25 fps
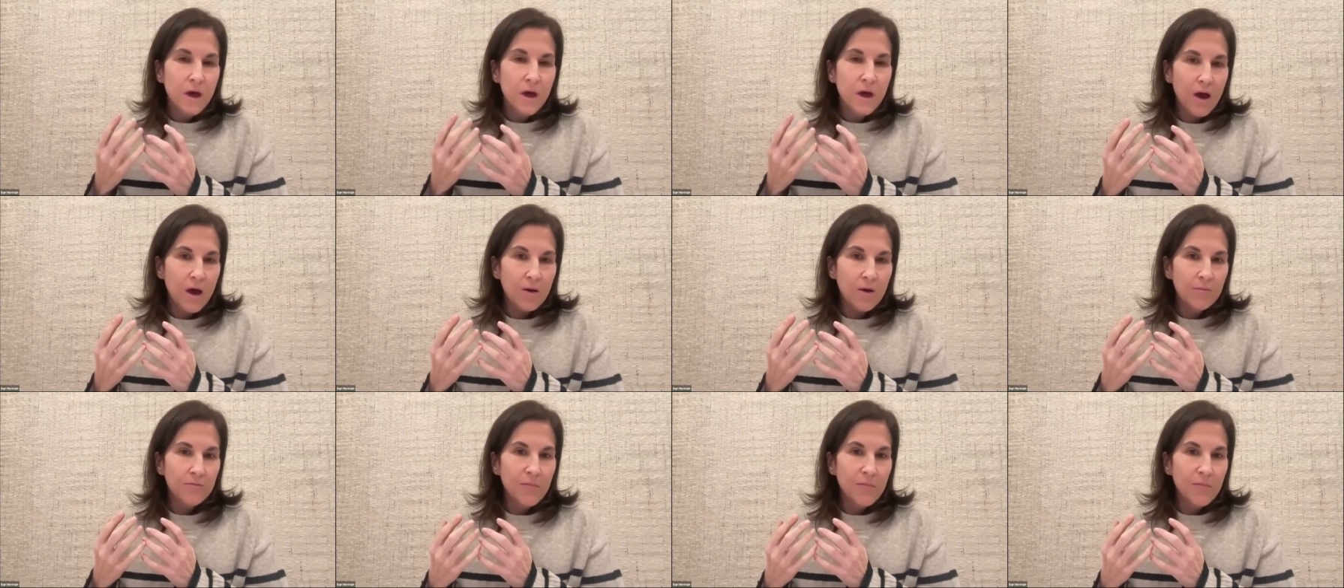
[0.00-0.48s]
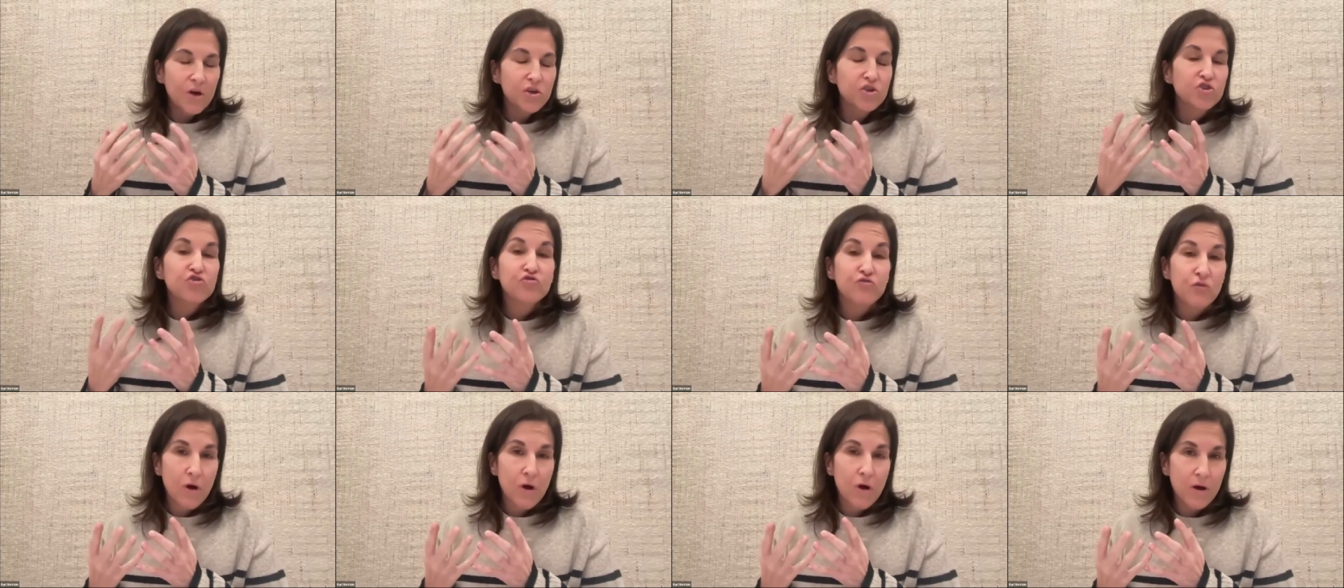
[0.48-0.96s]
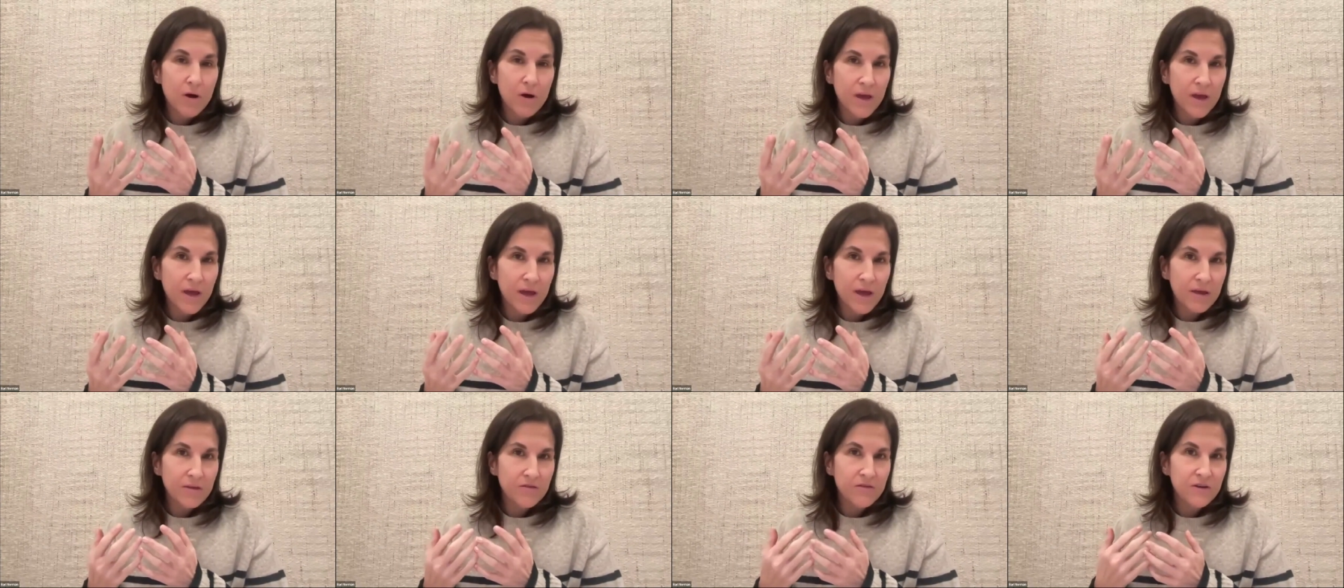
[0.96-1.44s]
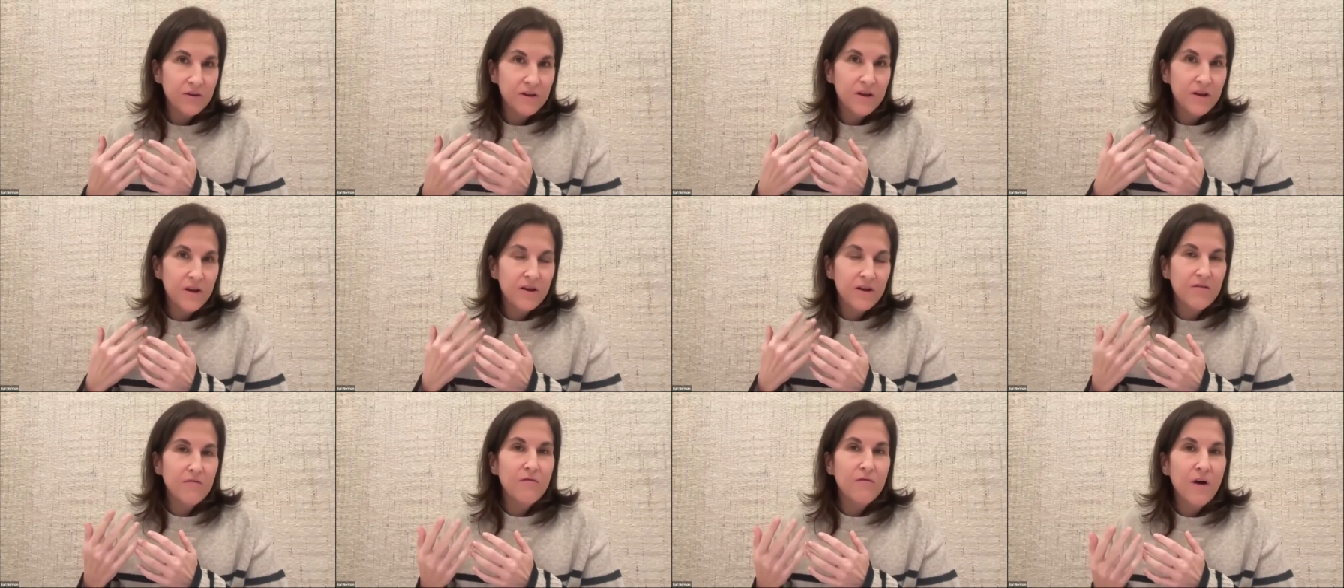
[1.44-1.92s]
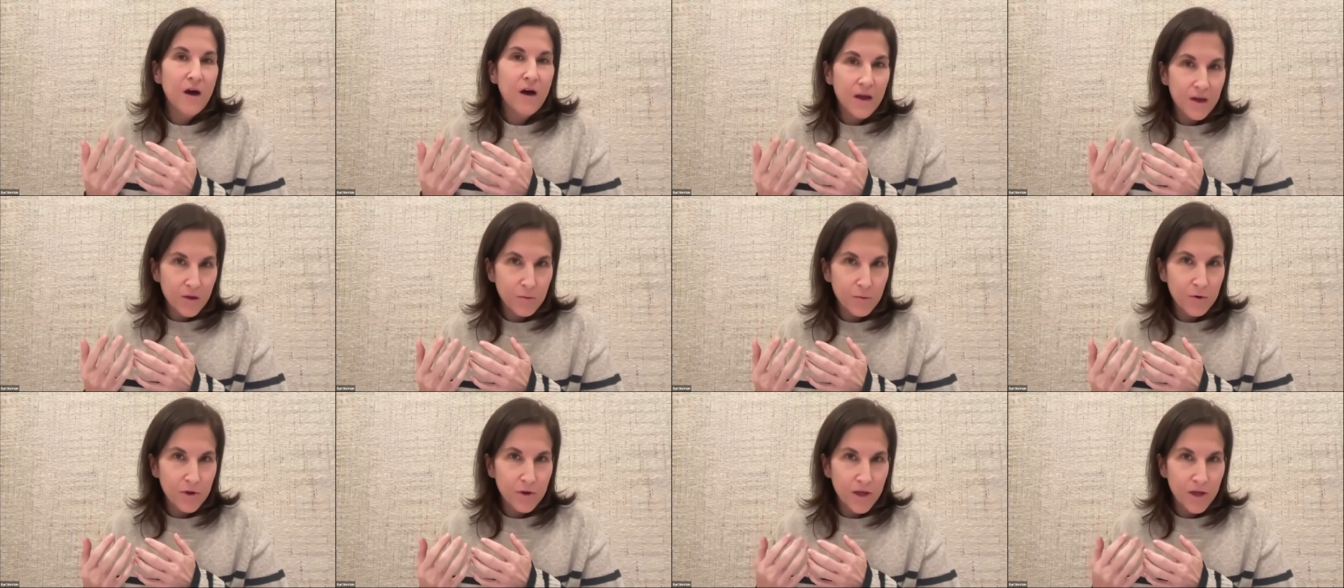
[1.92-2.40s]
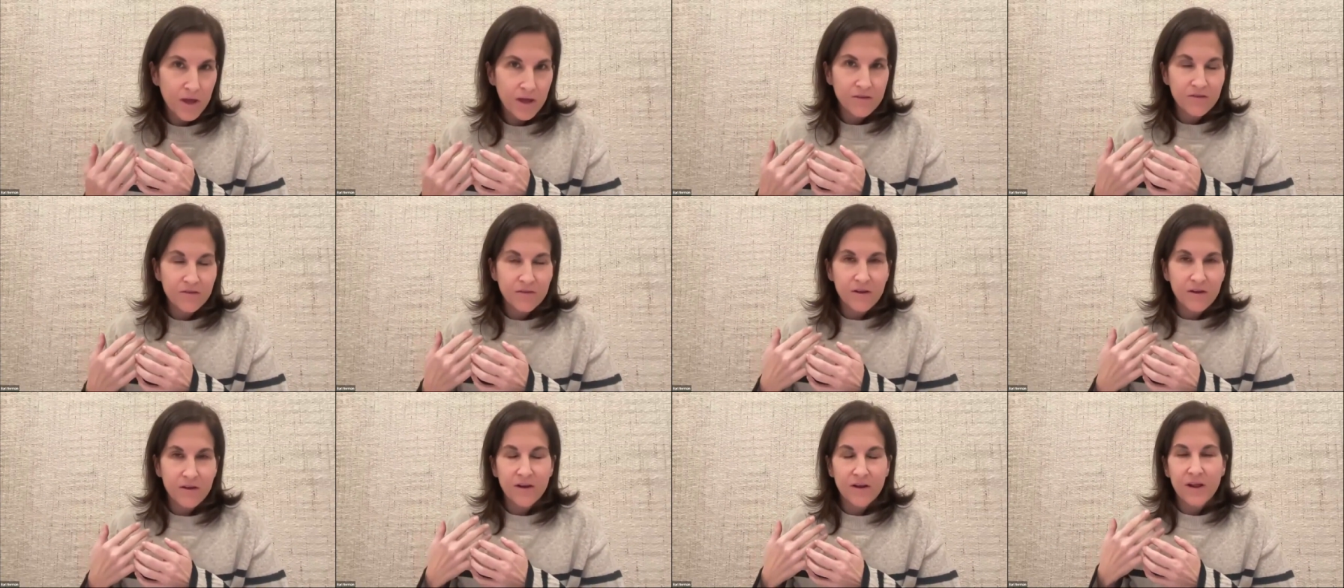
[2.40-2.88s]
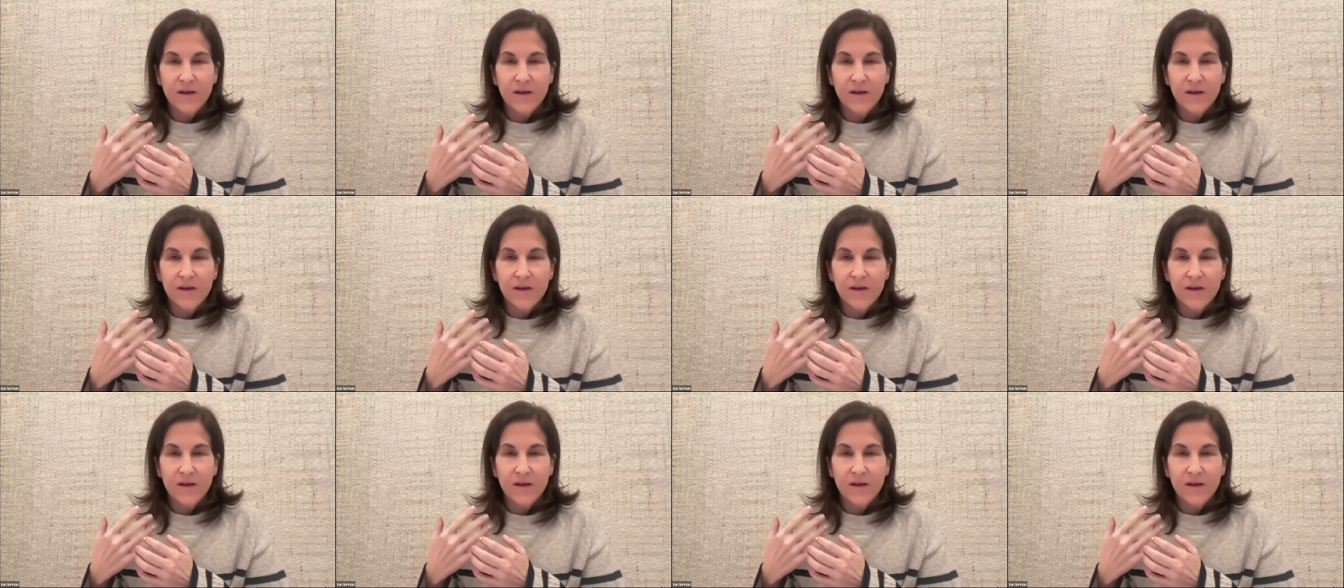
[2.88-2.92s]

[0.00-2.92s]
a strong candidate and a viable candidate